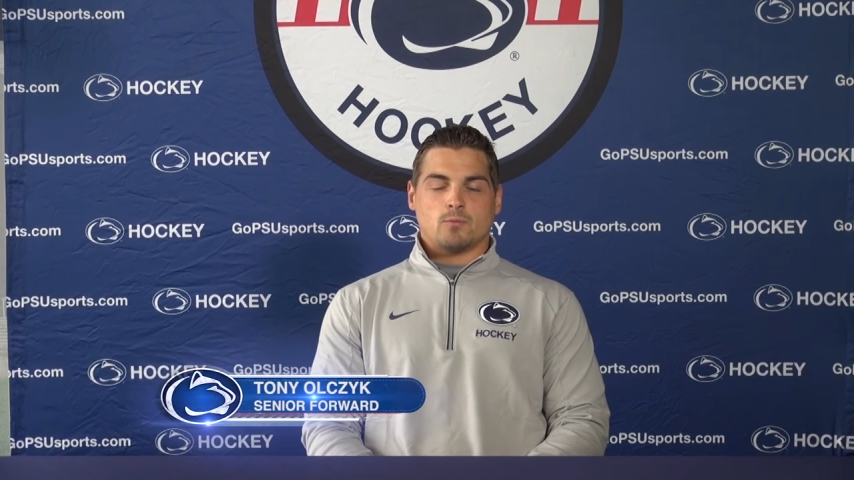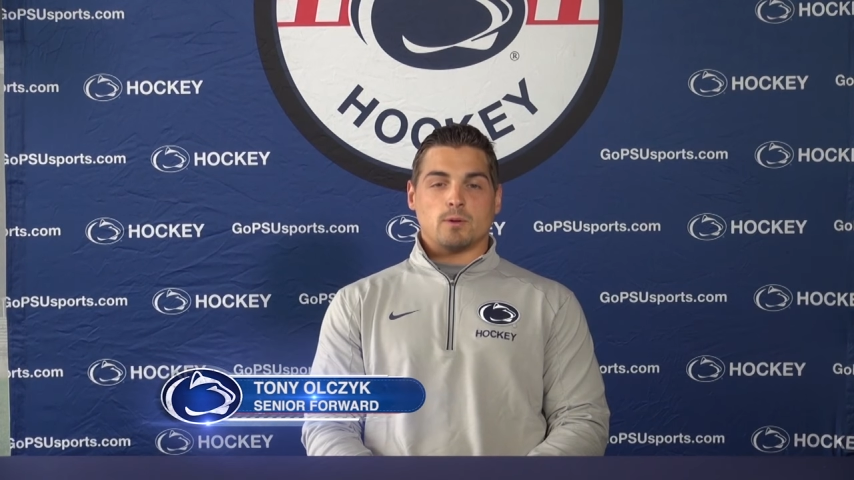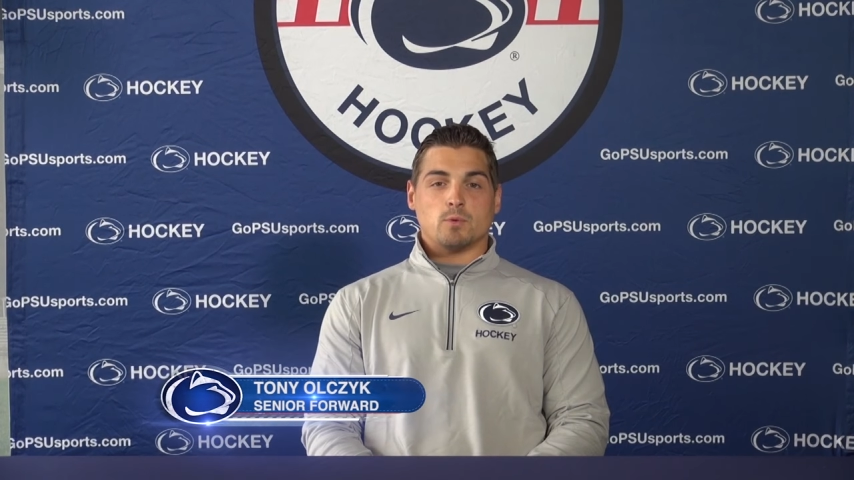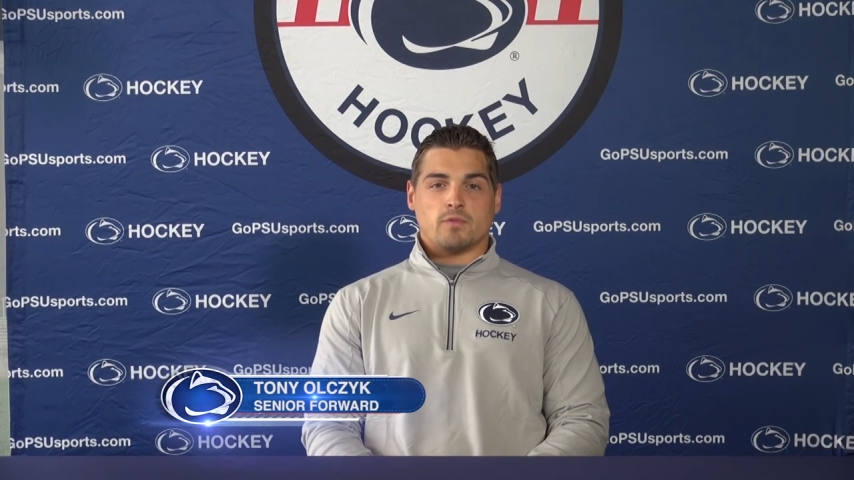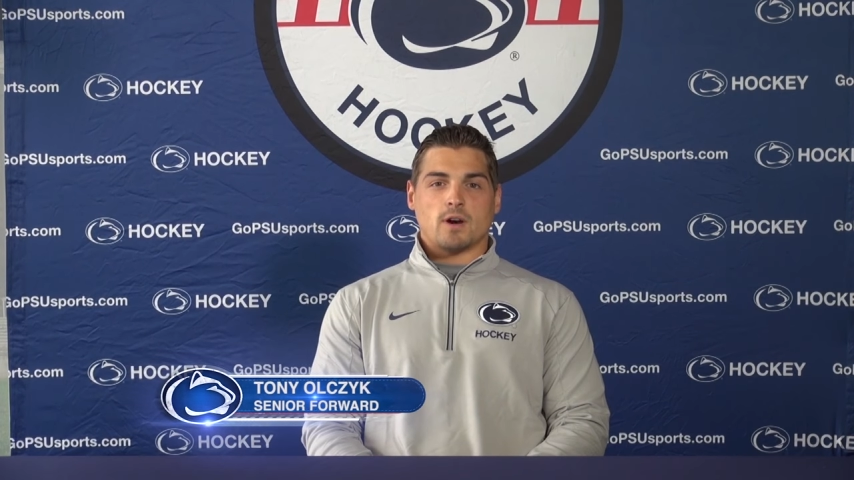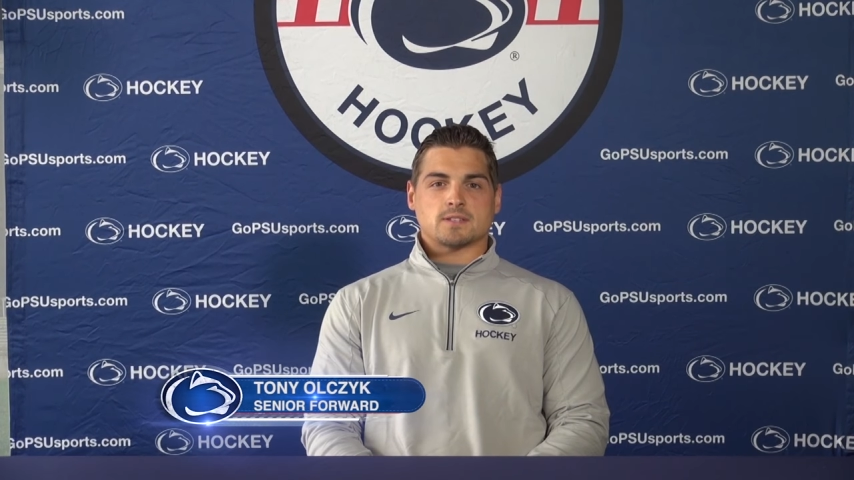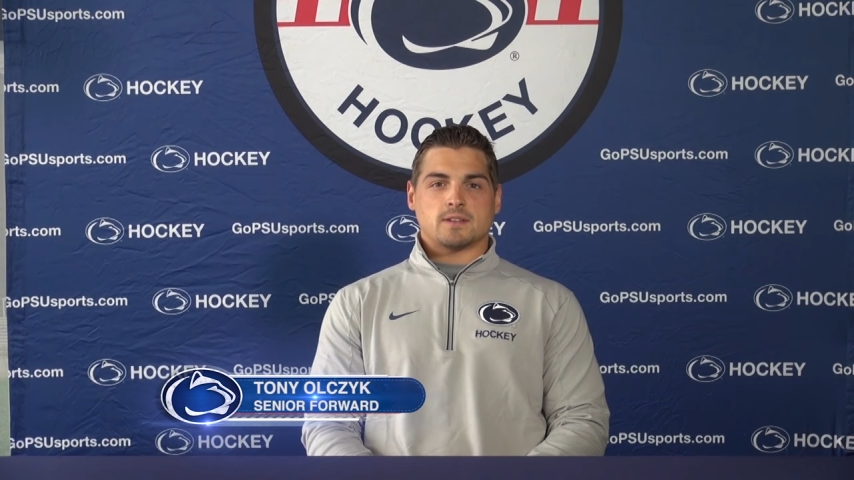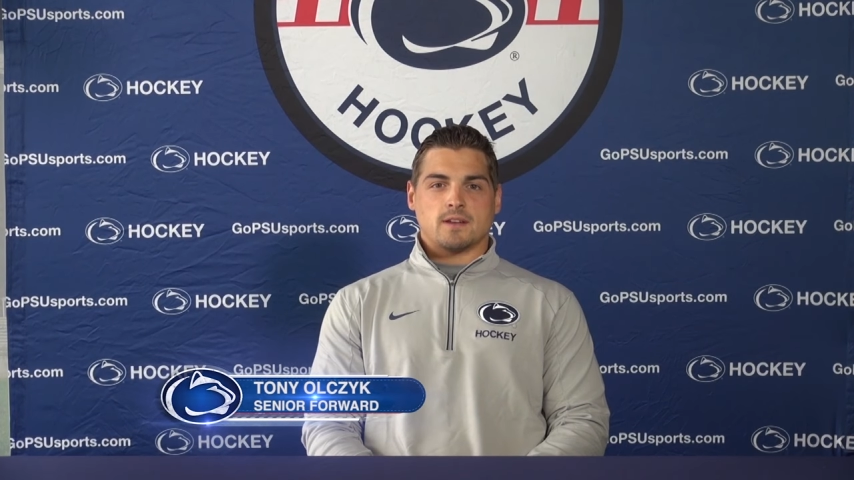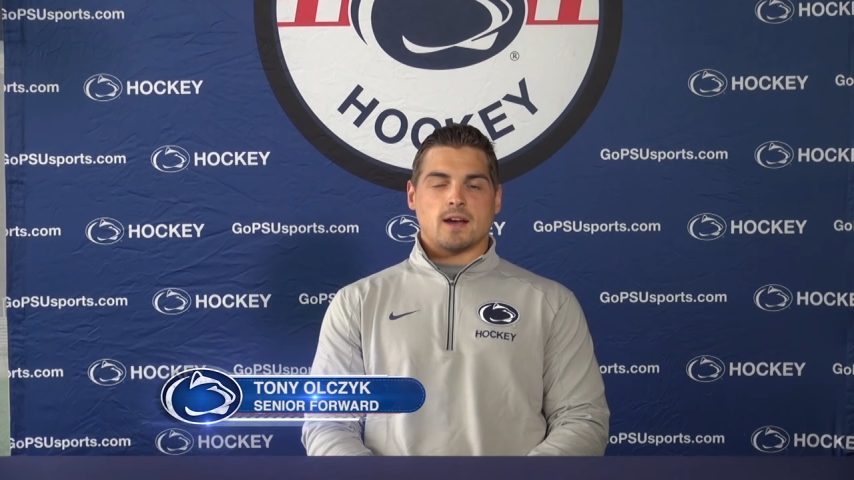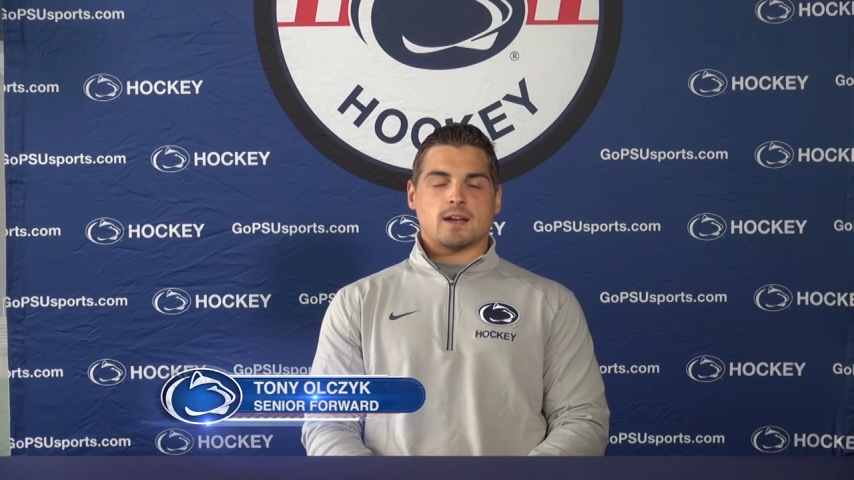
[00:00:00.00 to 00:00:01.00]
When
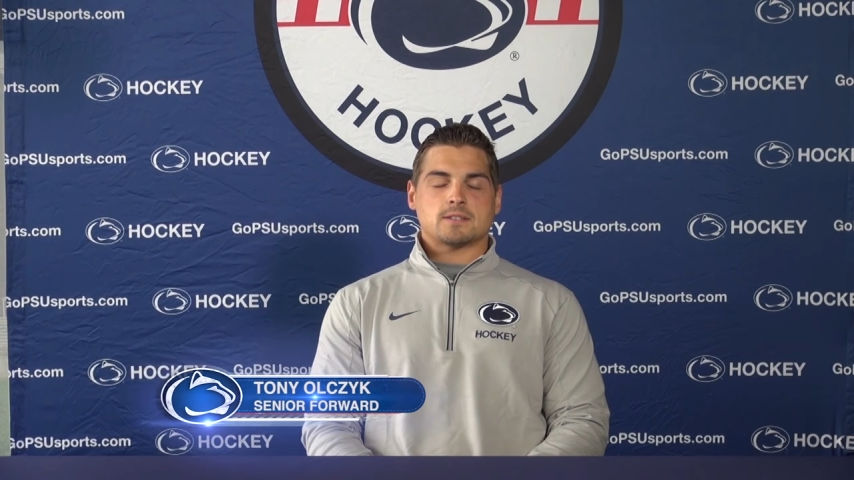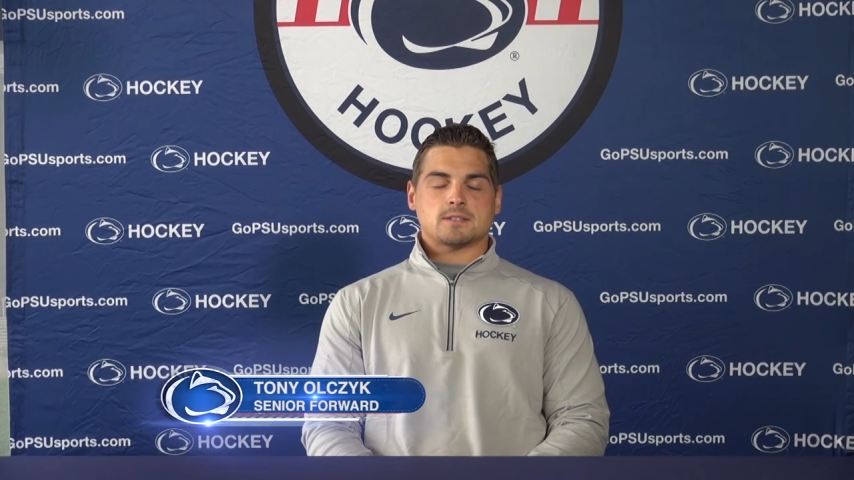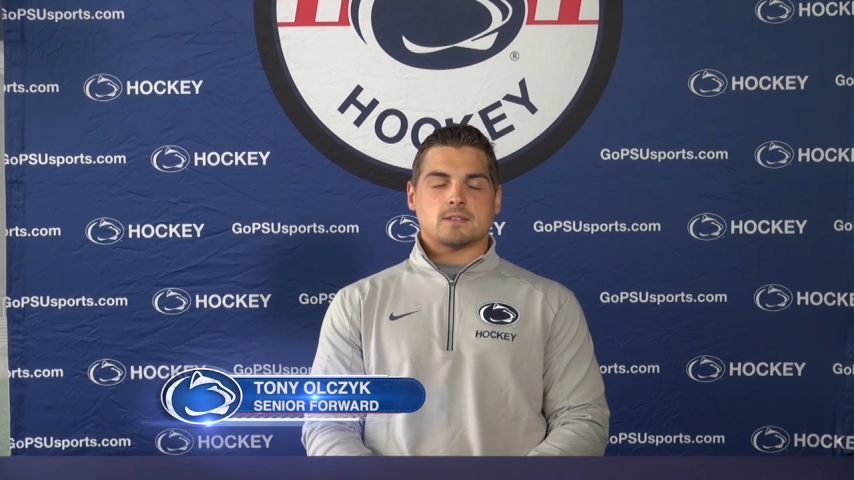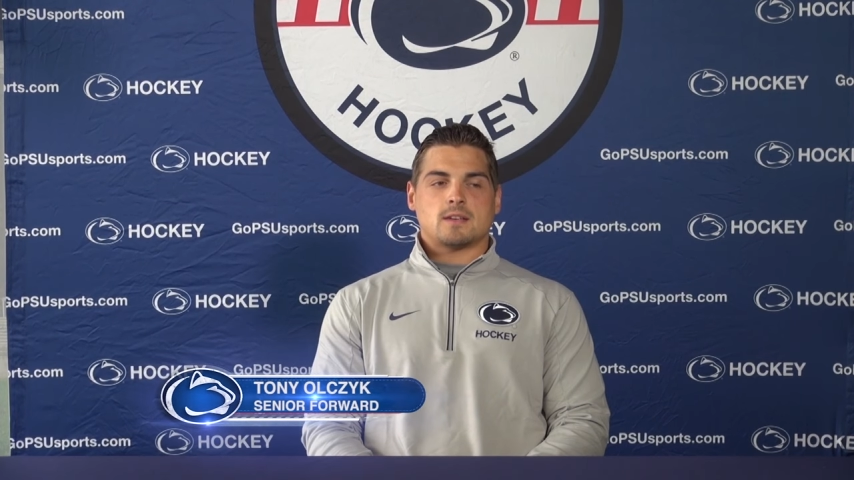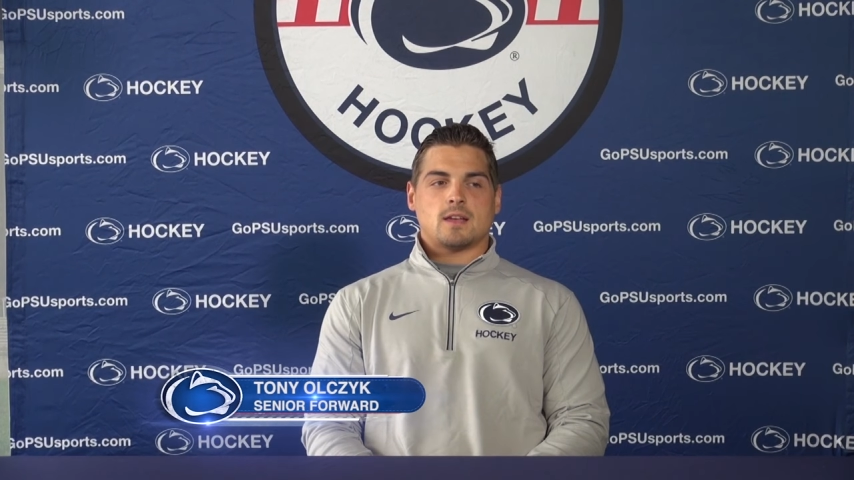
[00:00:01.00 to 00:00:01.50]
Mufasa dies.